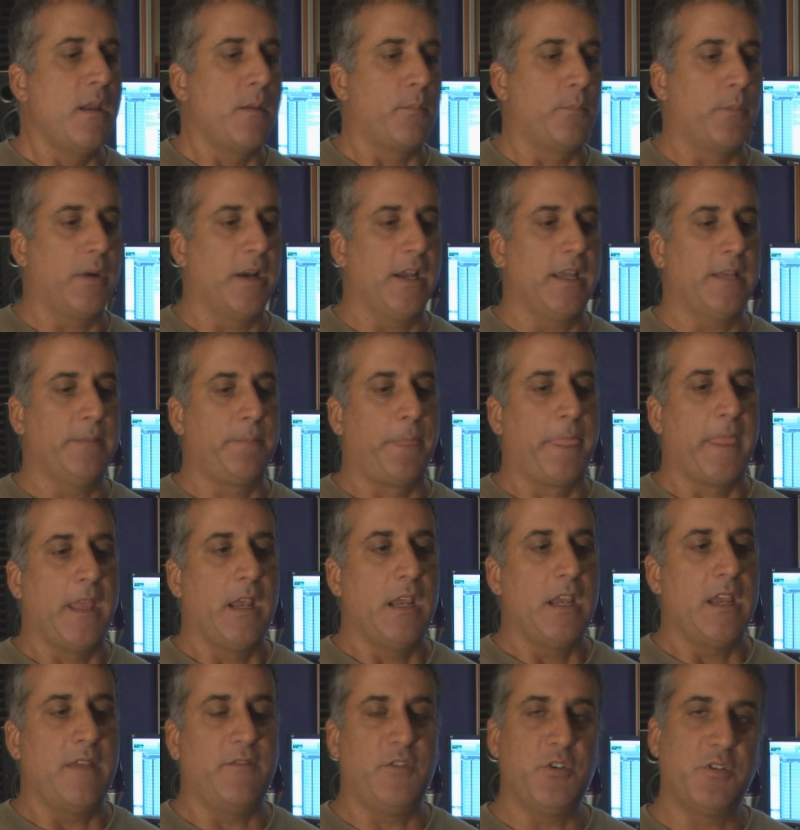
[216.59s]
But
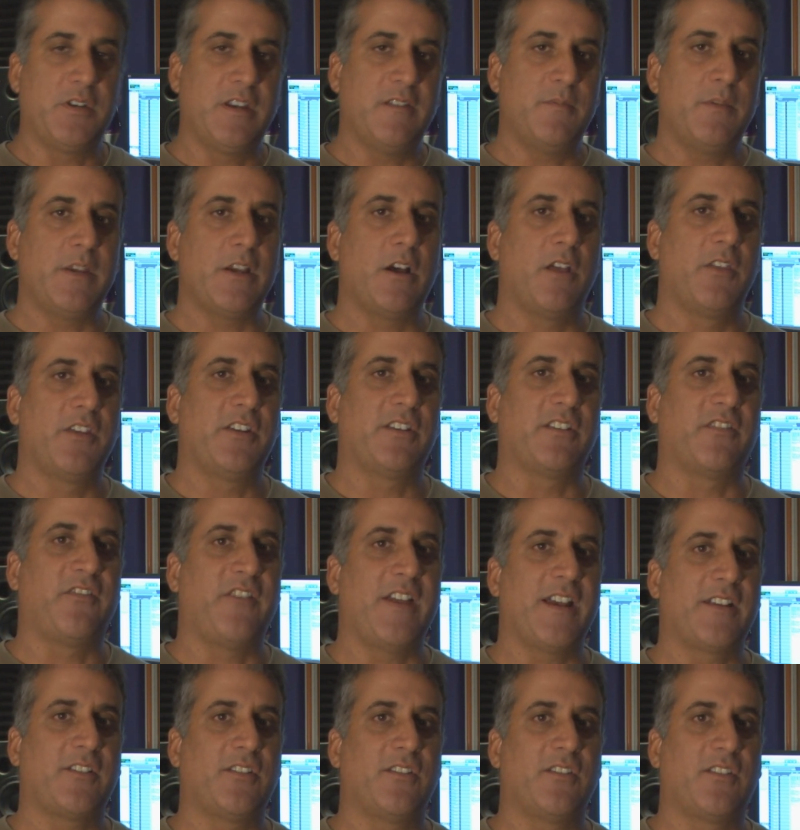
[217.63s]
if you give me all these
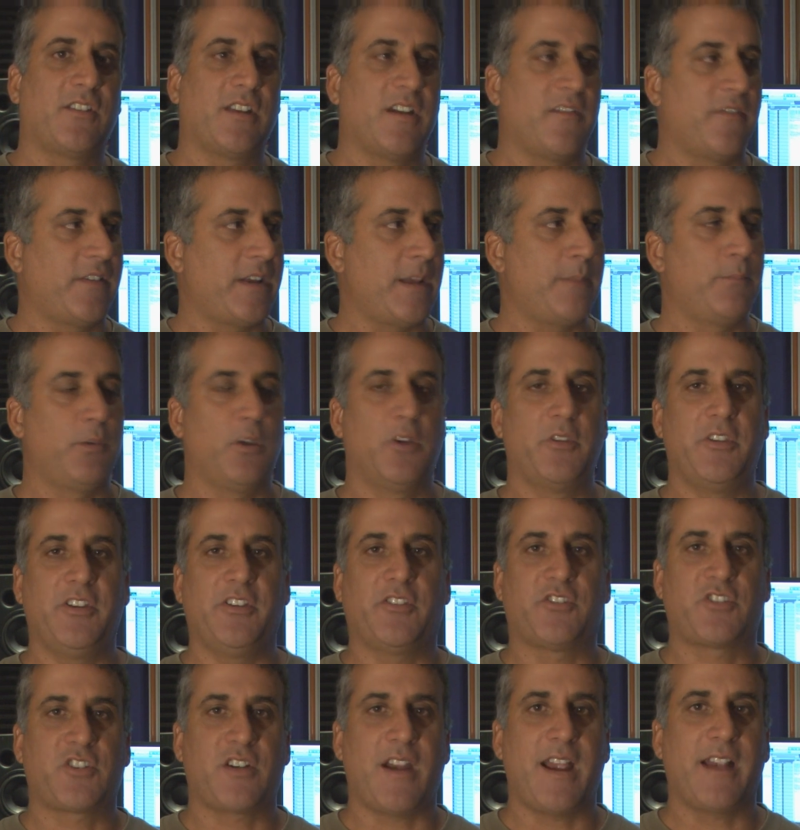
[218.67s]
effects and stuff and I blow
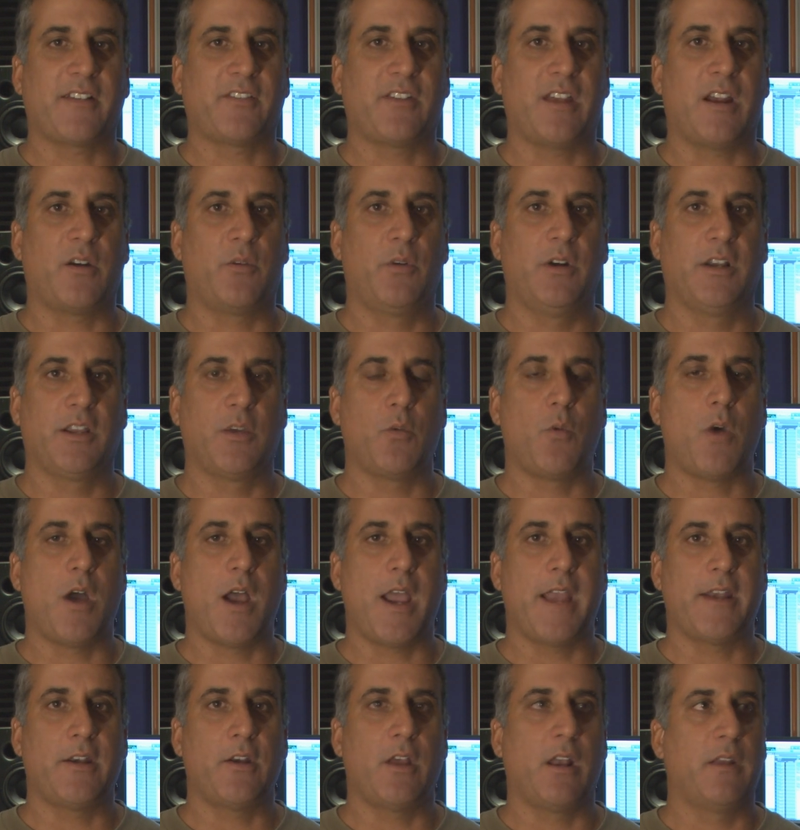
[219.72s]
these tracks out really
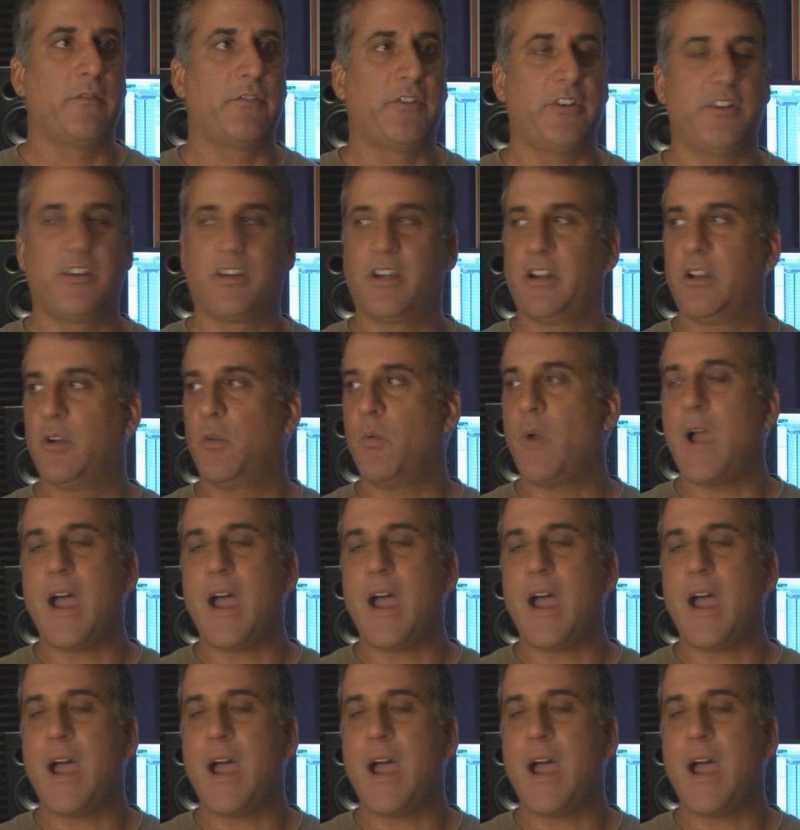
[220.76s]
wide and all of a sudden you're going to go,